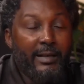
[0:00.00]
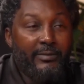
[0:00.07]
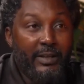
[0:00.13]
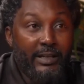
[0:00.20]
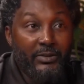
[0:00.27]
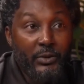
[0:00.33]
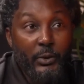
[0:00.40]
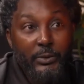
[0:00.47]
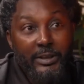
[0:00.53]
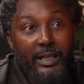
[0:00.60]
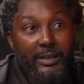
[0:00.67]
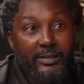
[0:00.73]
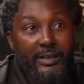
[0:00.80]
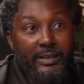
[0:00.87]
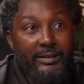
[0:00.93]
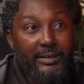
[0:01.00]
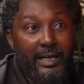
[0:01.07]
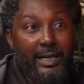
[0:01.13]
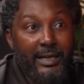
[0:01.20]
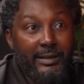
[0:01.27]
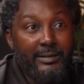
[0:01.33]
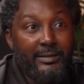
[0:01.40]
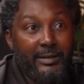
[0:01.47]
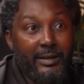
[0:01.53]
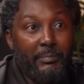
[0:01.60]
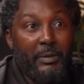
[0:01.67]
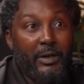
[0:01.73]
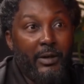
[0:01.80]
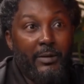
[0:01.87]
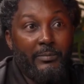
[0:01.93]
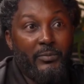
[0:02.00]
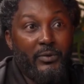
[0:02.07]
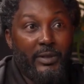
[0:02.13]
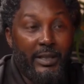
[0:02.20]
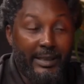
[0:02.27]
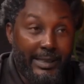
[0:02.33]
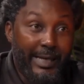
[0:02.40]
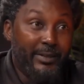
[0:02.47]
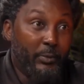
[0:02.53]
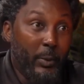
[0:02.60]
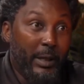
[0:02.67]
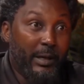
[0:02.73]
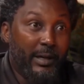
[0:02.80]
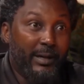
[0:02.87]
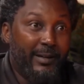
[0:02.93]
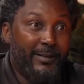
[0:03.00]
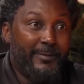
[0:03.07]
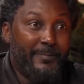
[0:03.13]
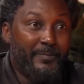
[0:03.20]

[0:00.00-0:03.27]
And if there's no data, then it becomes guesswork.